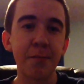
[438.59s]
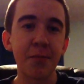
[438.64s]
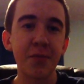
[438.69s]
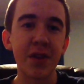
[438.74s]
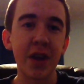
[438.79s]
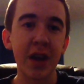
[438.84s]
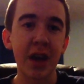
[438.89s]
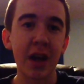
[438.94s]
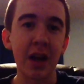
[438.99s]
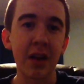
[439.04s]

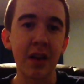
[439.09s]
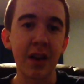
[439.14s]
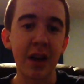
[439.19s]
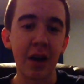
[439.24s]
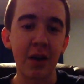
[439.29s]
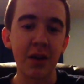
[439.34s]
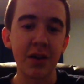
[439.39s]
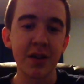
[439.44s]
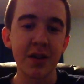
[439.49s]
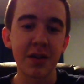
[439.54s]
take any of the
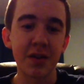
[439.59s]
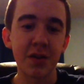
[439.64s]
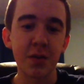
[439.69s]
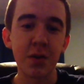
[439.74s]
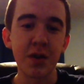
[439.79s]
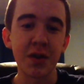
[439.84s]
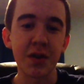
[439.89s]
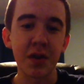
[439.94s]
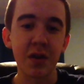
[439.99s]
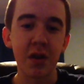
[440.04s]
Galaxy
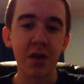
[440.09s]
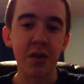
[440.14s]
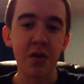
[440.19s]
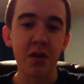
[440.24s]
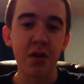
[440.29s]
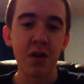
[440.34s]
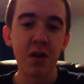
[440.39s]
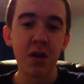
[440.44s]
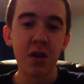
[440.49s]
S3's thunder.